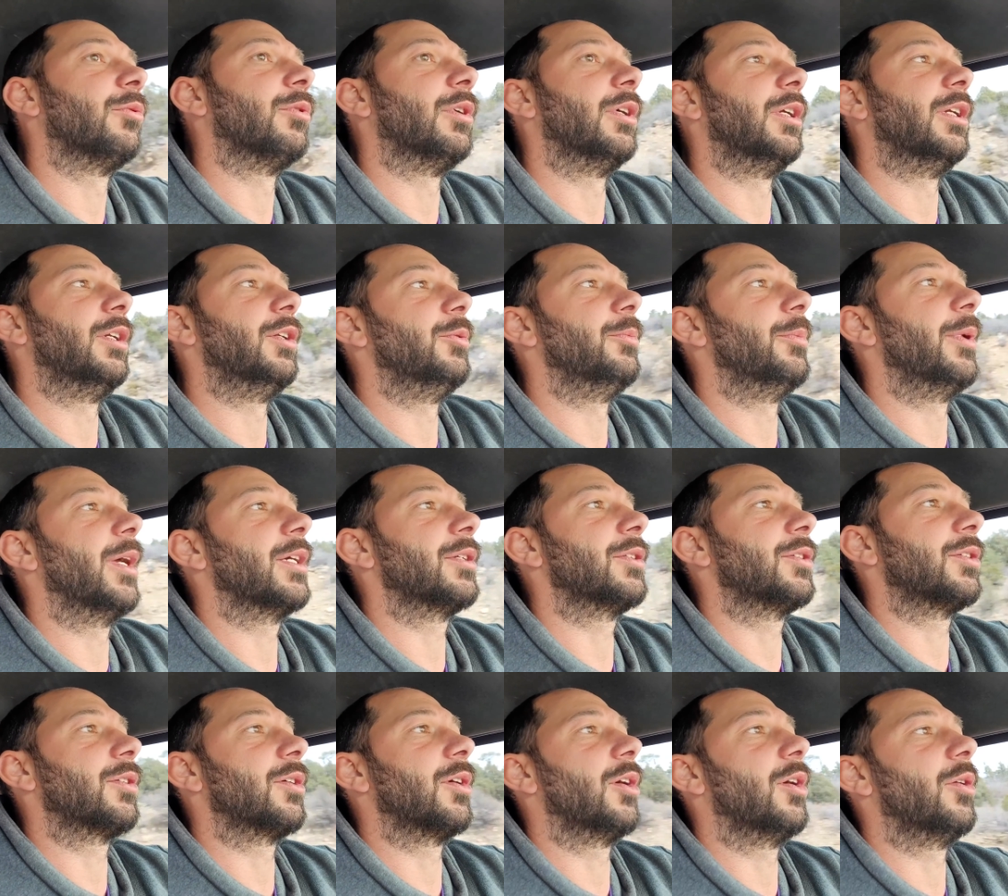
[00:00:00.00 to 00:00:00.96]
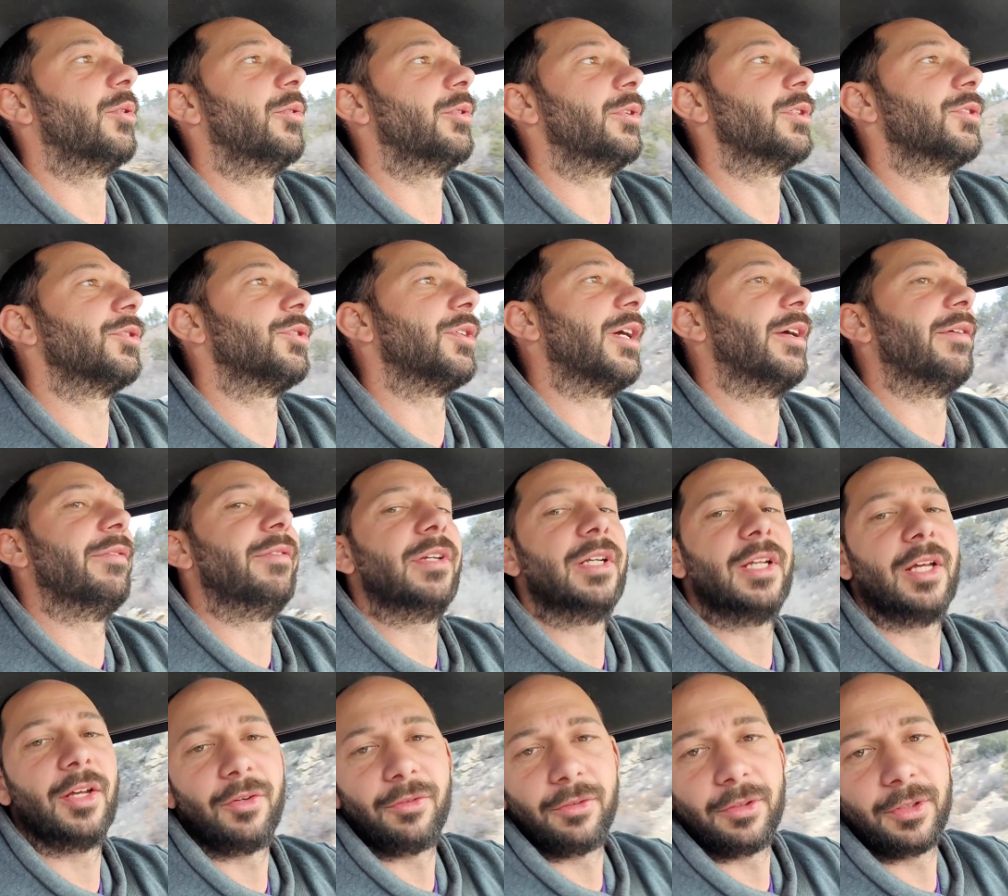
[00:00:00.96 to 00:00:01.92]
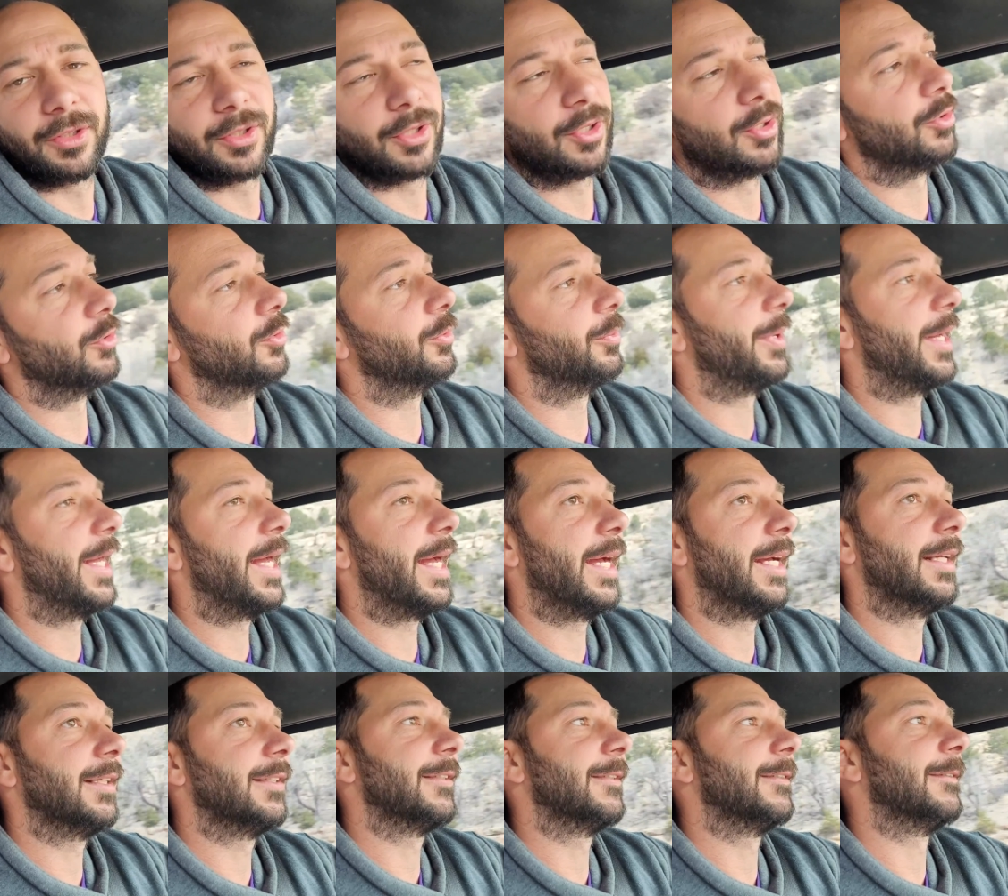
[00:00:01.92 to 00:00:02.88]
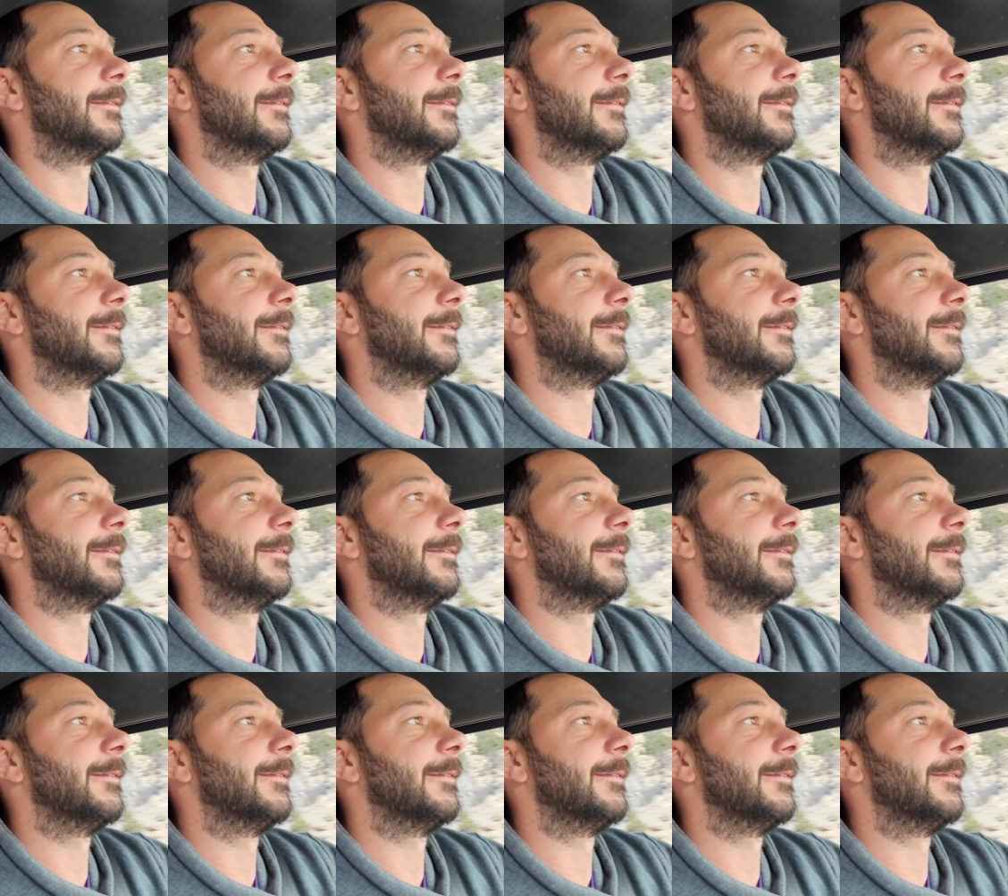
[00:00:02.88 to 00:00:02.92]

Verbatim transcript: We're in New Mexico. We're just driving down Raton Pass.